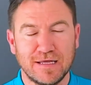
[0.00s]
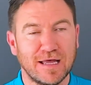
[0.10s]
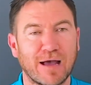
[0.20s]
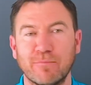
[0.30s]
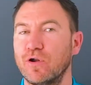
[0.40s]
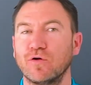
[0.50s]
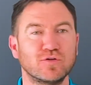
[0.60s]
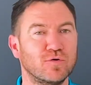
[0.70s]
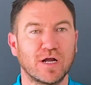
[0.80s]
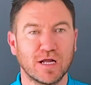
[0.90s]
and we're not
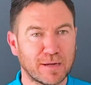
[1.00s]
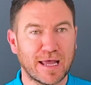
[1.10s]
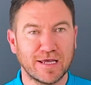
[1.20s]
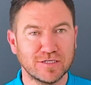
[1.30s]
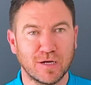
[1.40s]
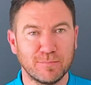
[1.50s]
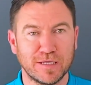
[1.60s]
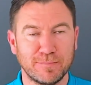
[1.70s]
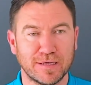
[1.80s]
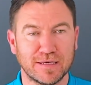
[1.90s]
talking about
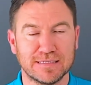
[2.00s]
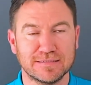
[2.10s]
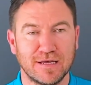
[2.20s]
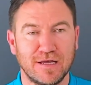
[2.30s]
HRBPs.